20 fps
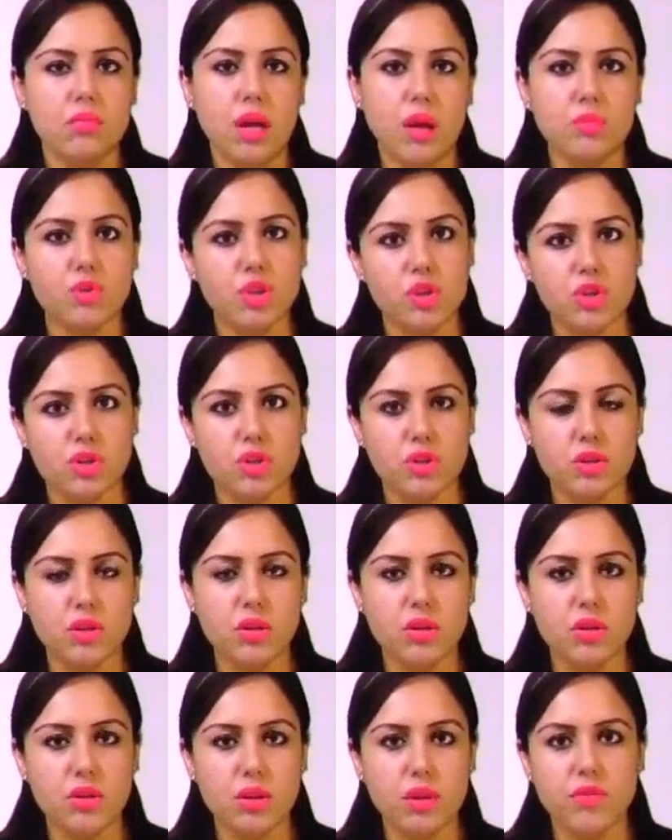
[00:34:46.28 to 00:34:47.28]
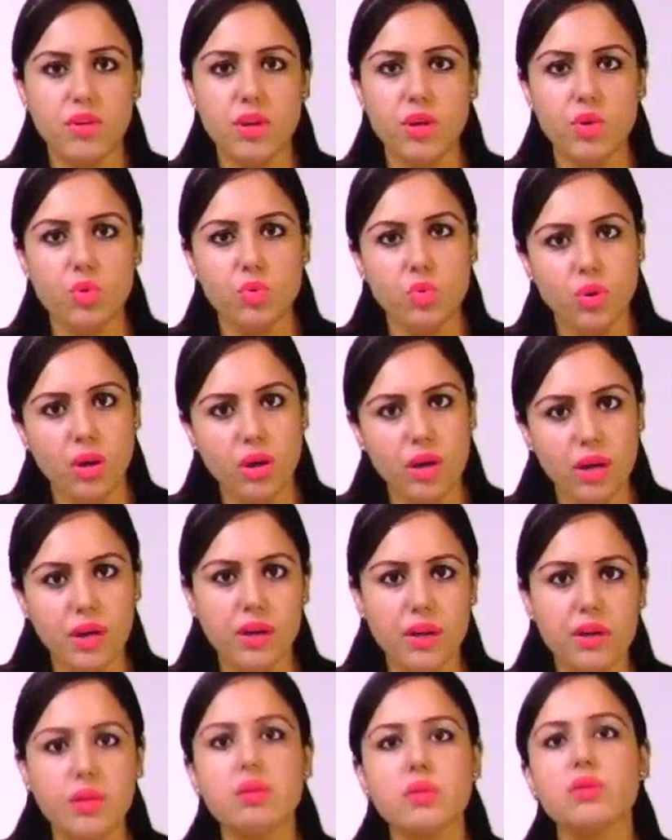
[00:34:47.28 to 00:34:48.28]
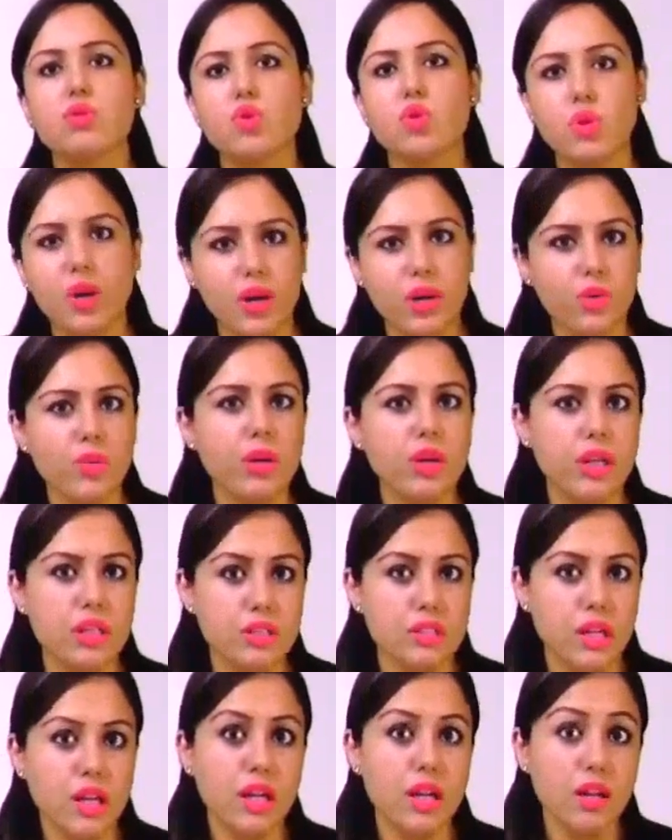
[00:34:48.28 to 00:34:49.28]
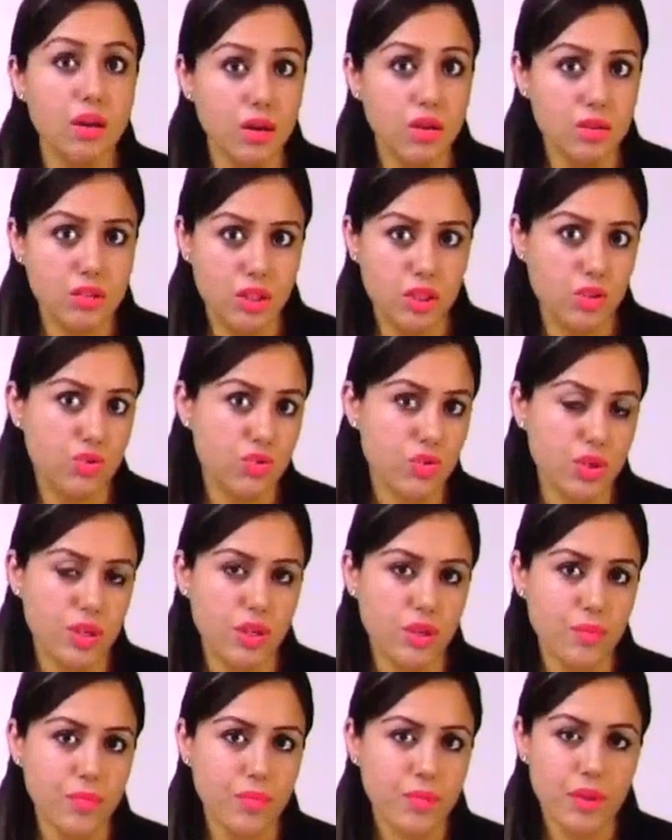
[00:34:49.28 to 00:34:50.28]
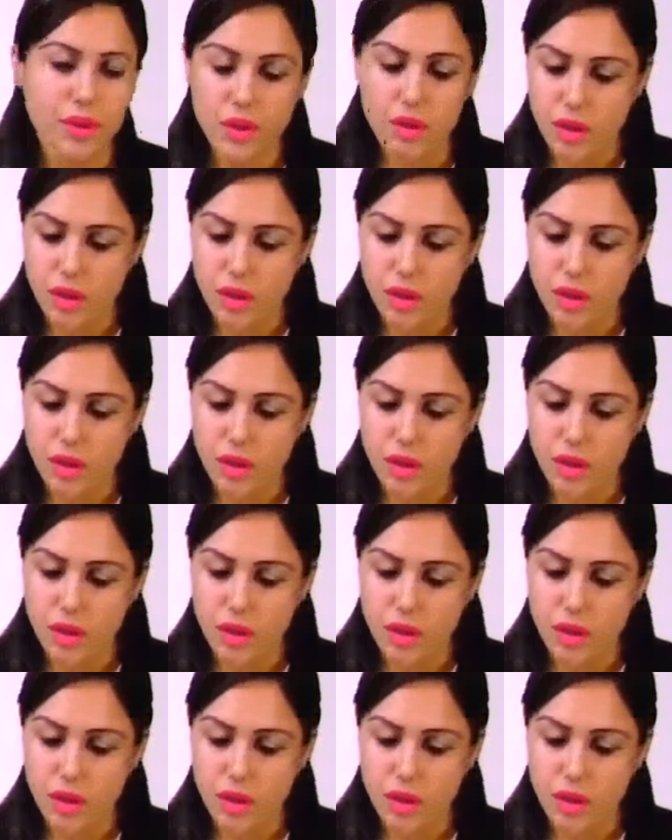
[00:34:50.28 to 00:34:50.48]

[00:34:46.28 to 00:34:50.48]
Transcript: I'm just giving you a hint so that you can easily learn these three.